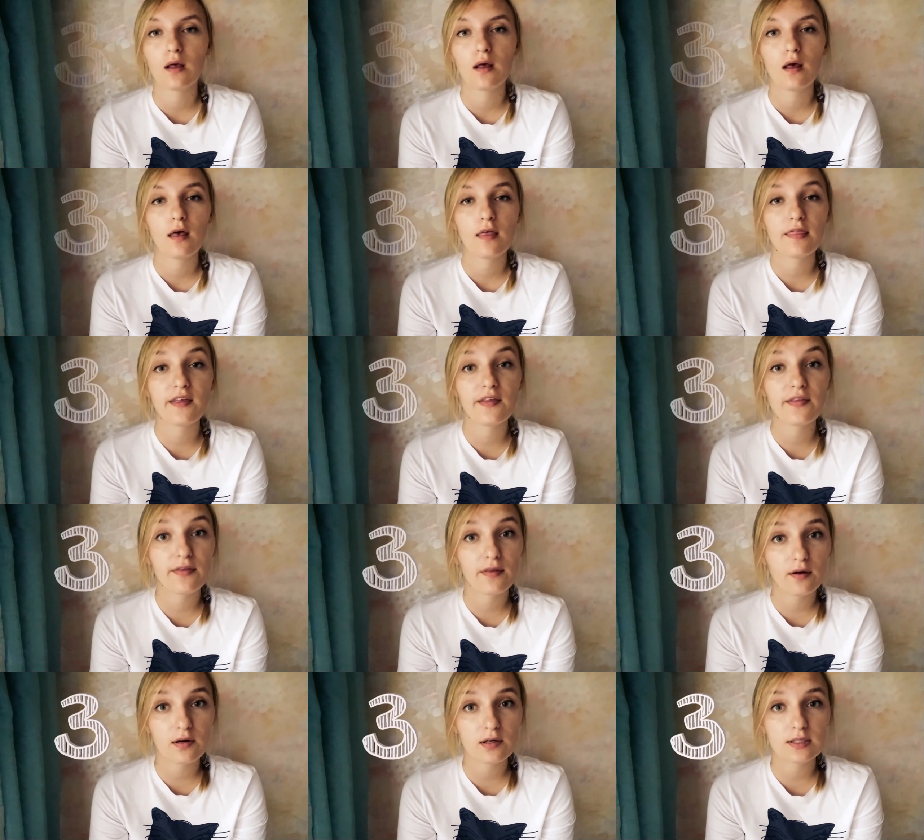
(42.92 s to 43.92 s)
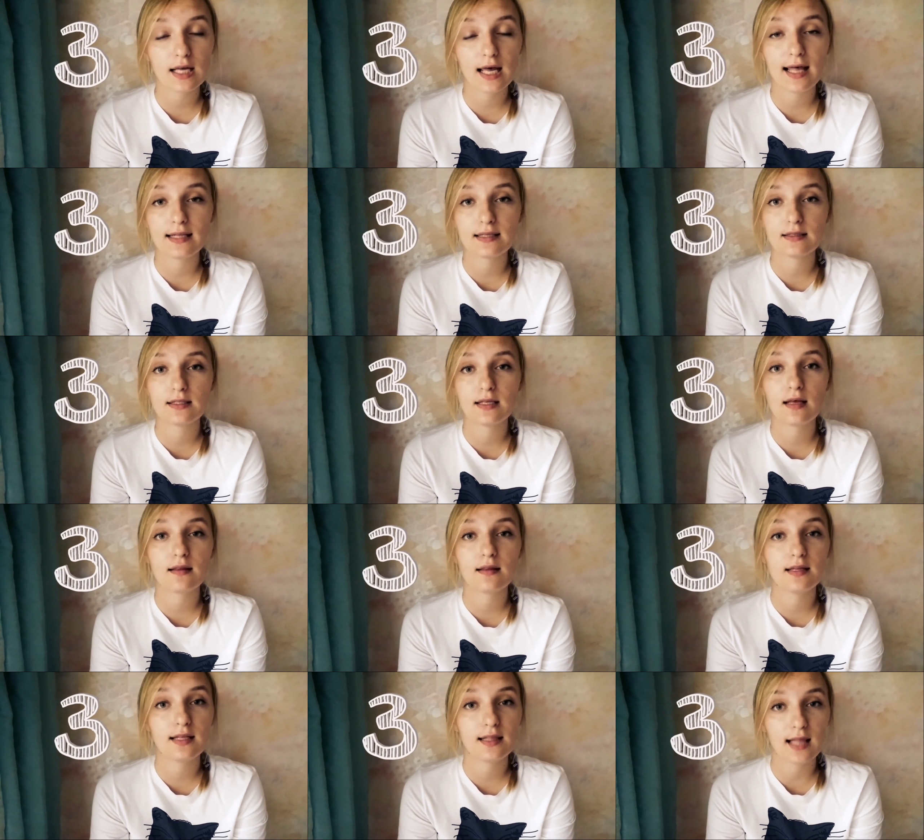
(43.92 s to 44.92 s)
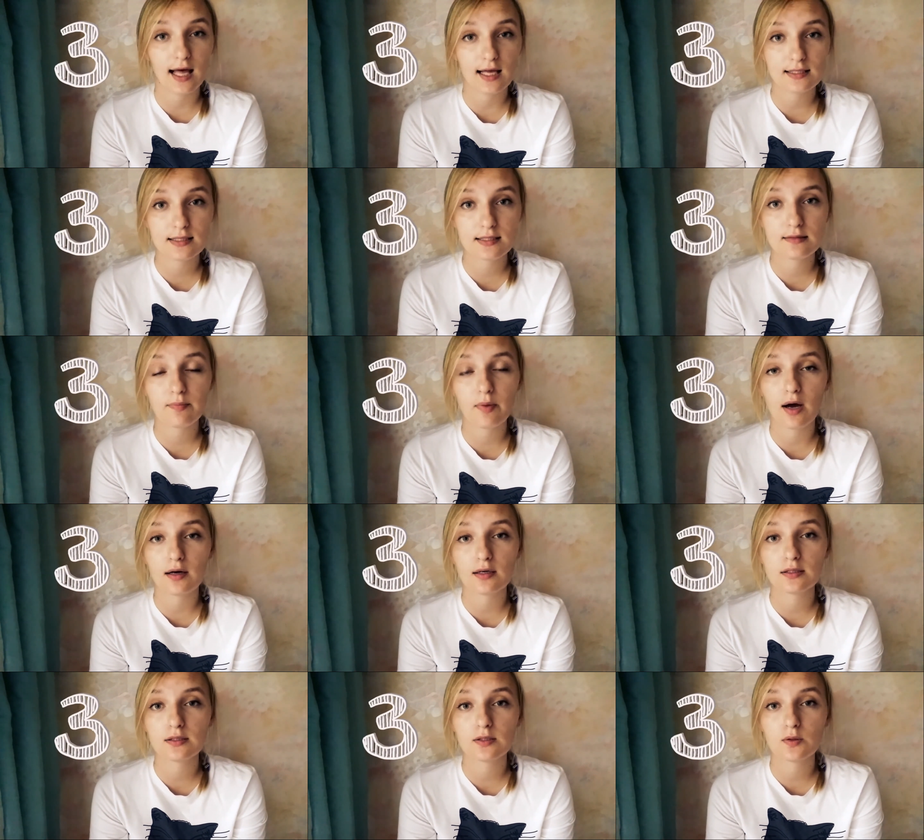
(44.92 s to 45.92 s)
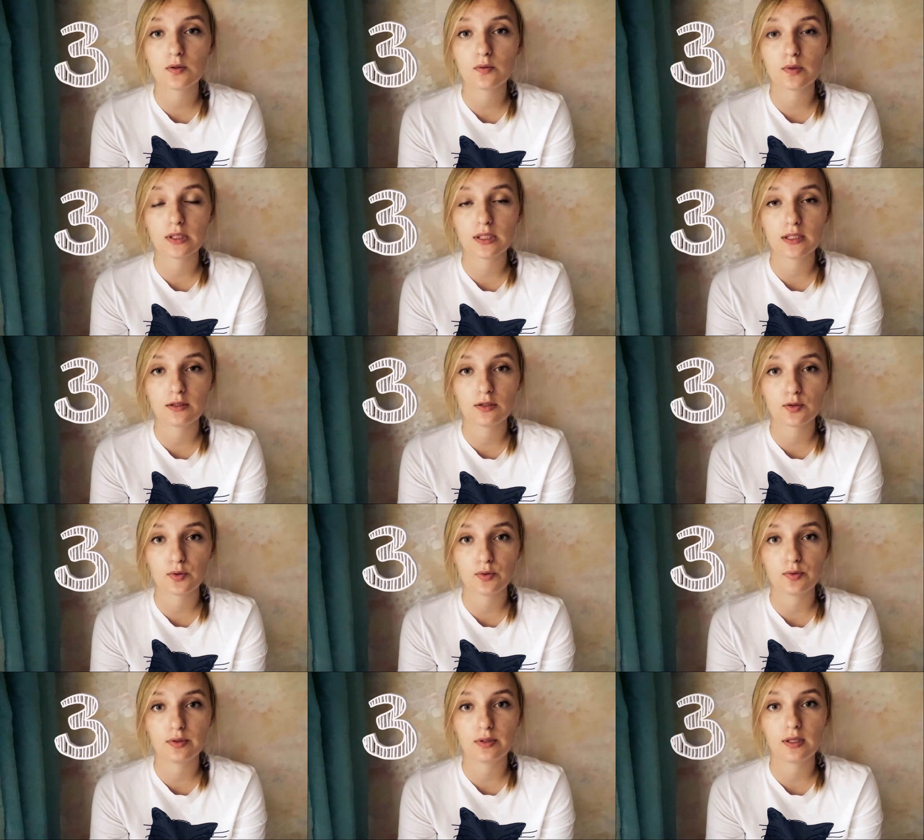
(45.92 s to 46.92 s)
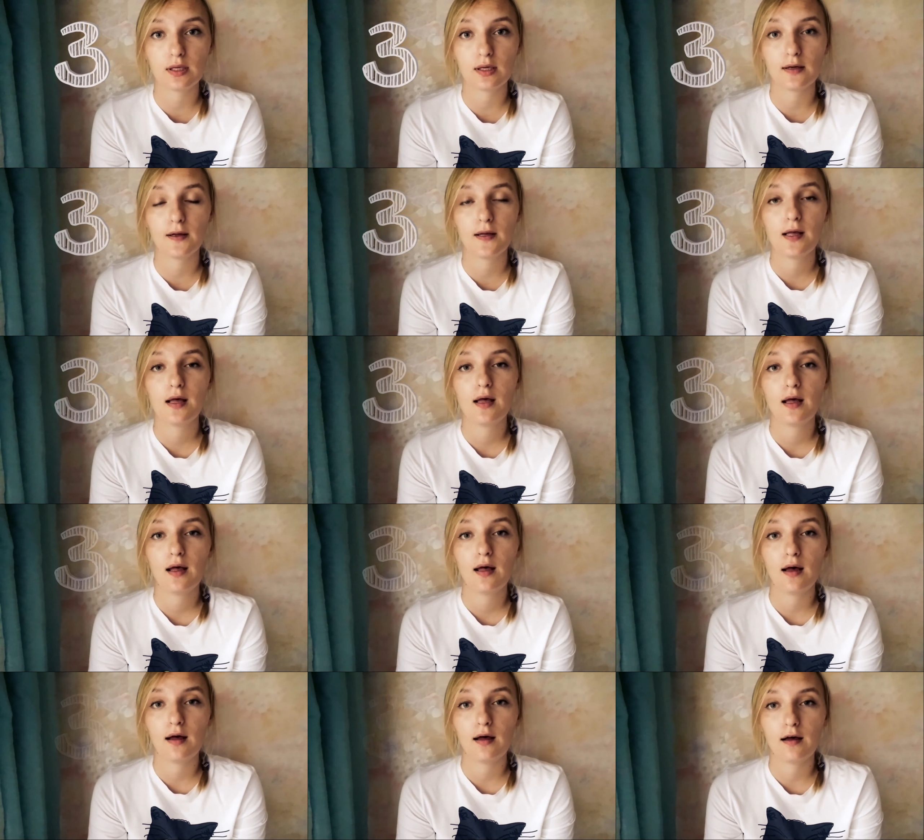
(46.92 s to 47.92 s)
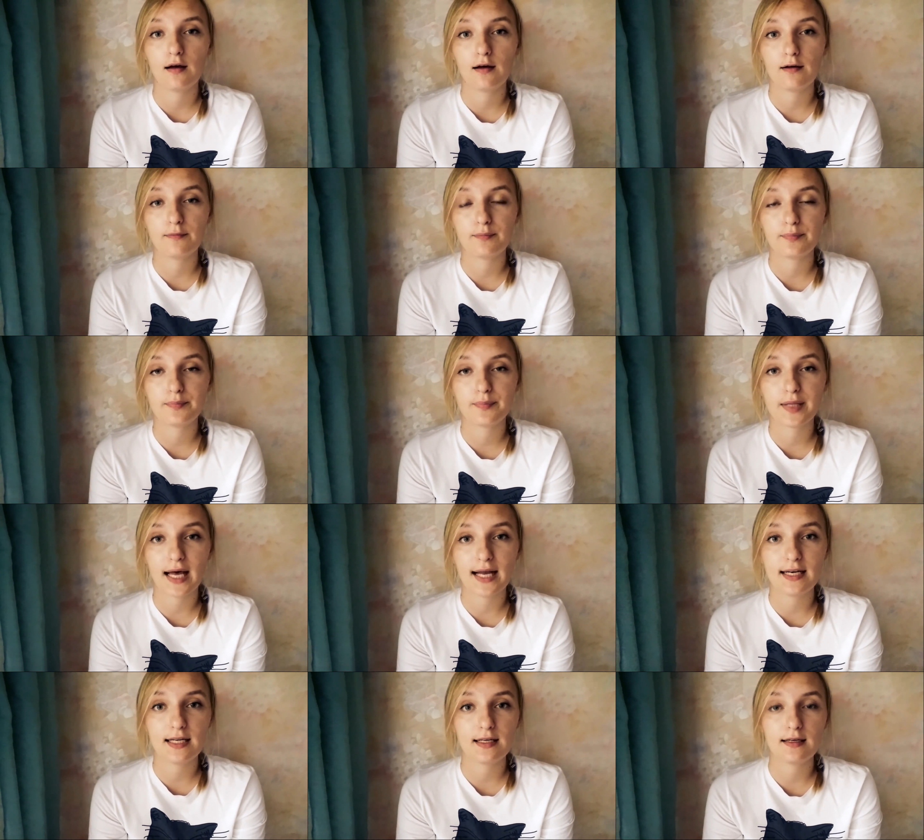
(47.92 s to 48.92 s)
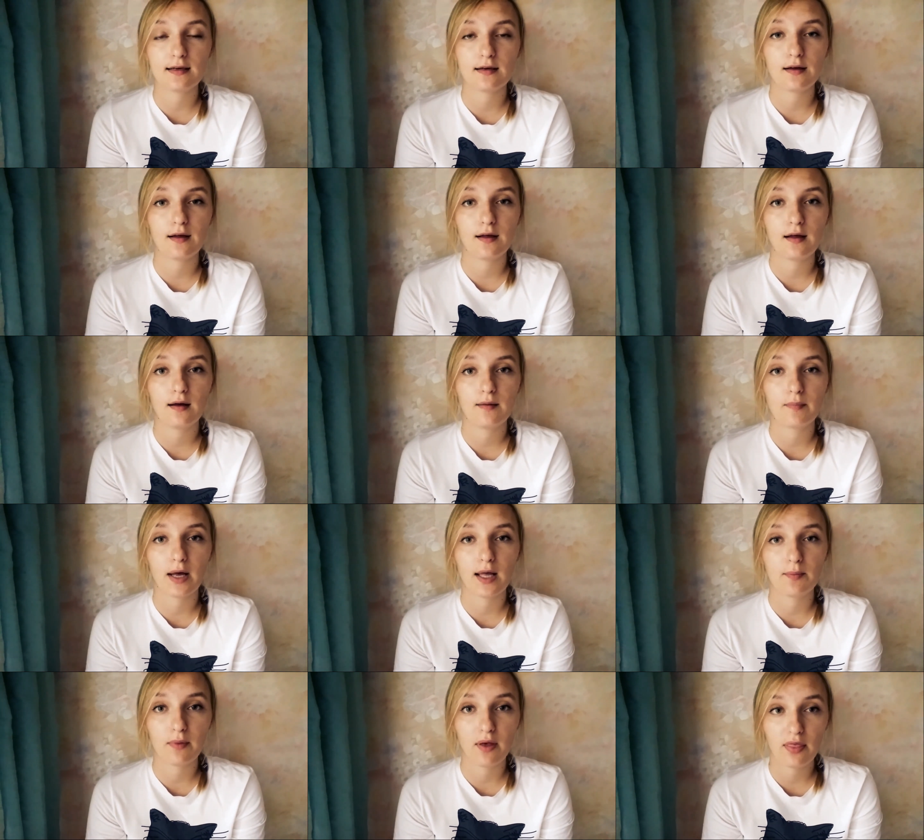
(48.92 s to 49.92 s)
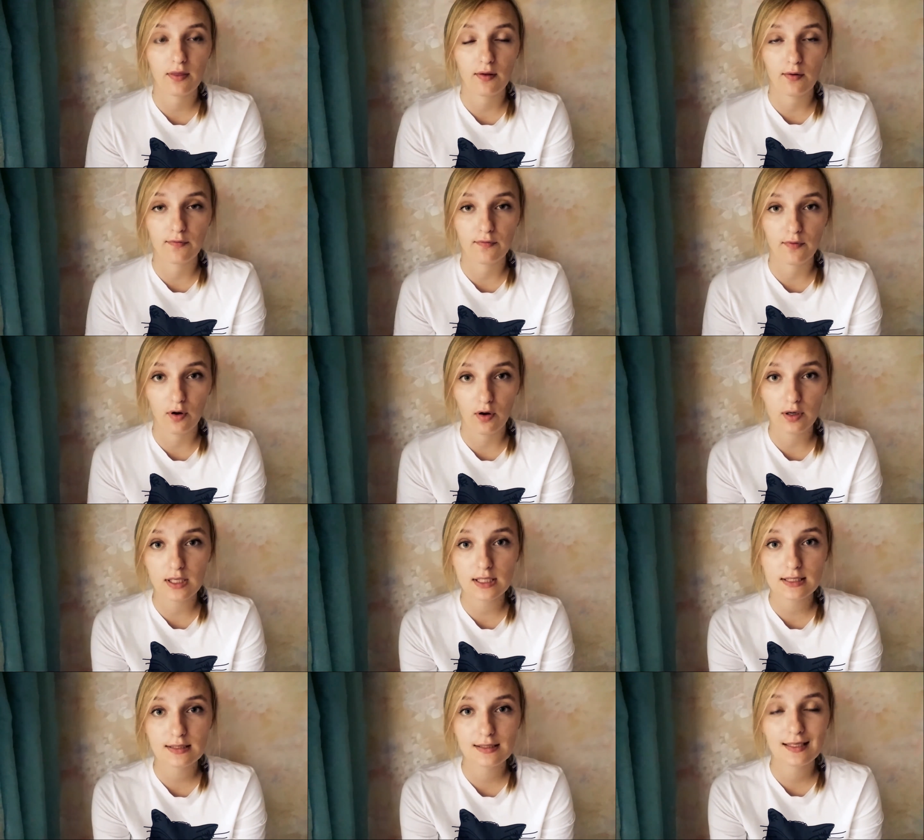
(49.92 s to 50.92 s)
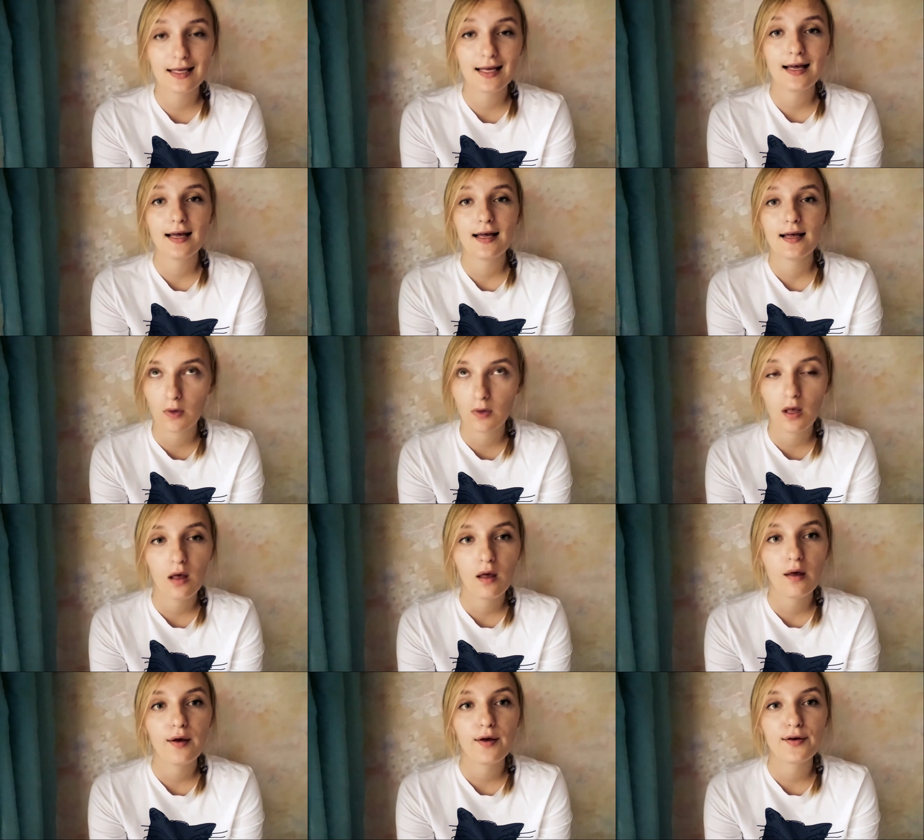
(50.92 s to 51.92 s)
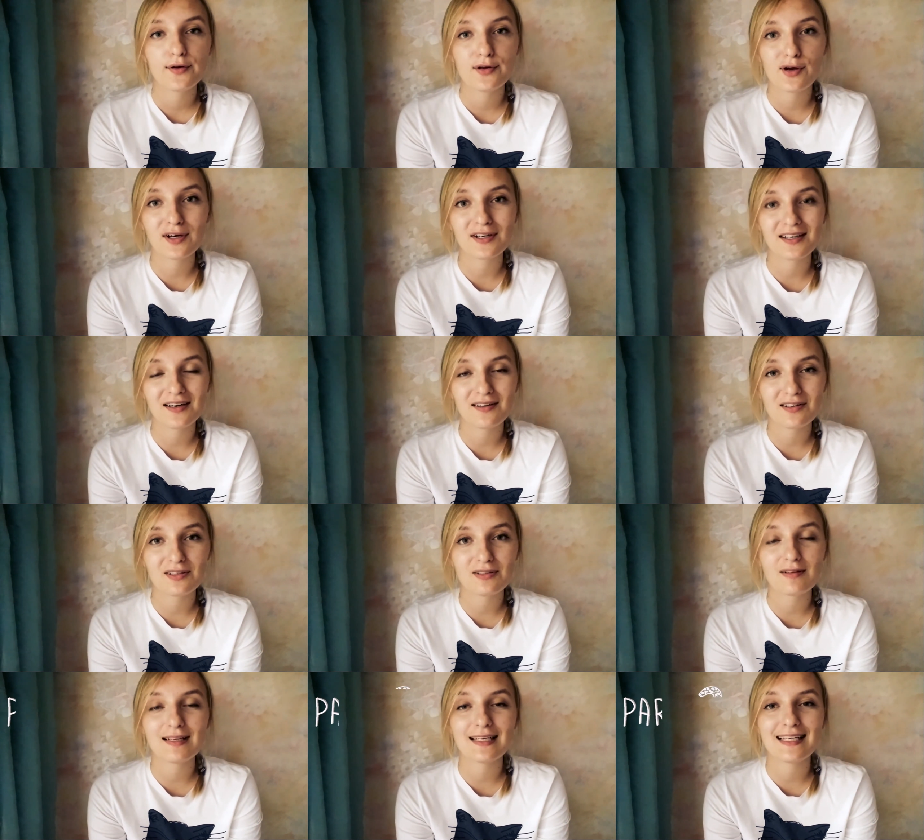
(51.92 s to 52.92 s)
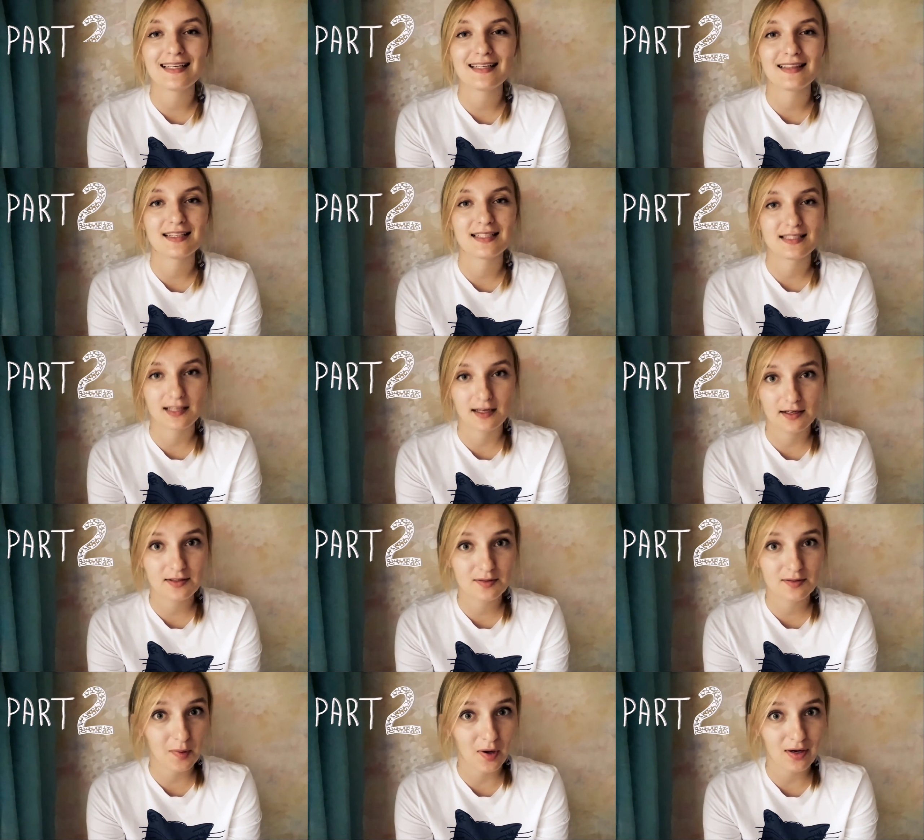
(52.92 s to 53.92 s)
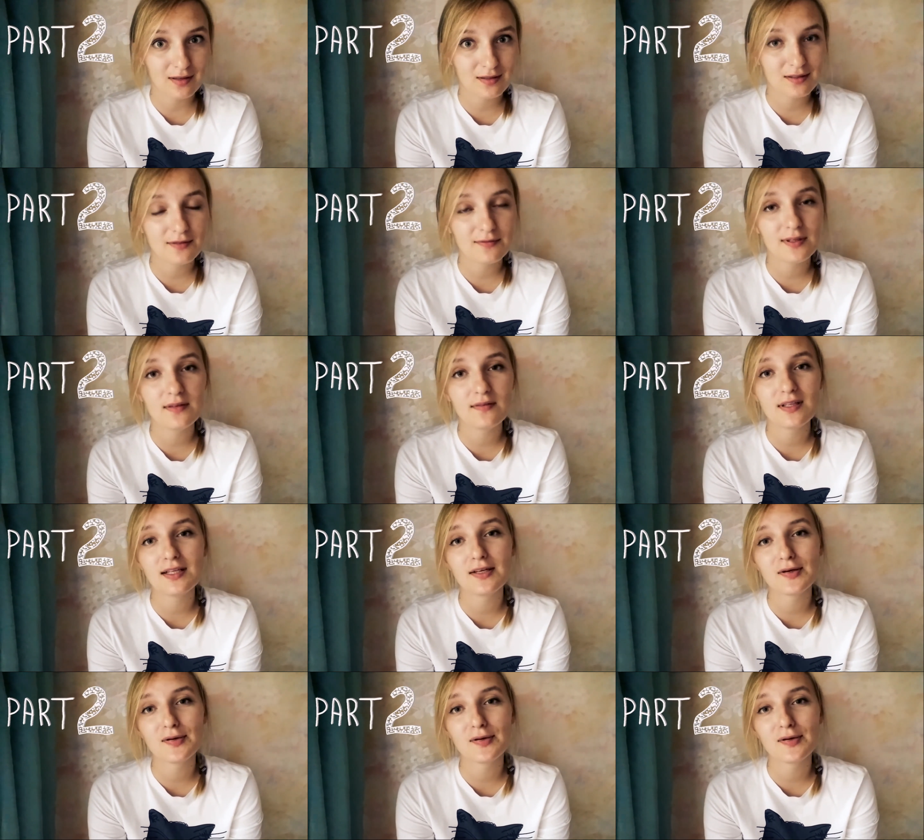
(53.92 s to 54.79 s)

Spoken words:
The third and the last part will include planning my month of August. You are currently in the second part of the video.